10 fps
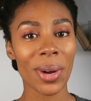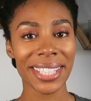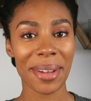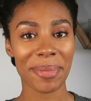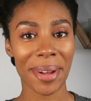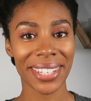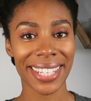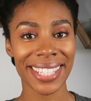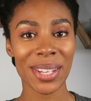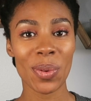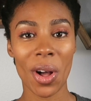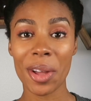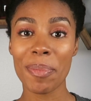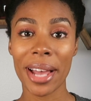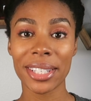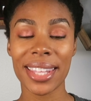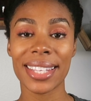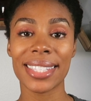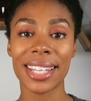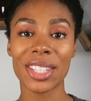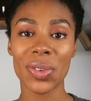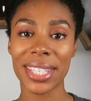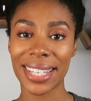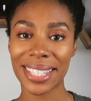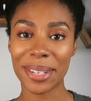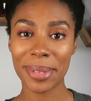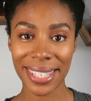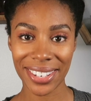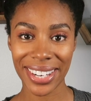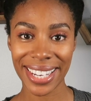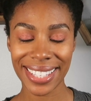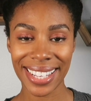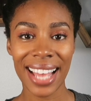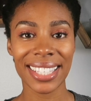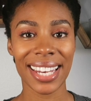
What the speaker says: What's up, mamas? Welcome back to the Sensory System series.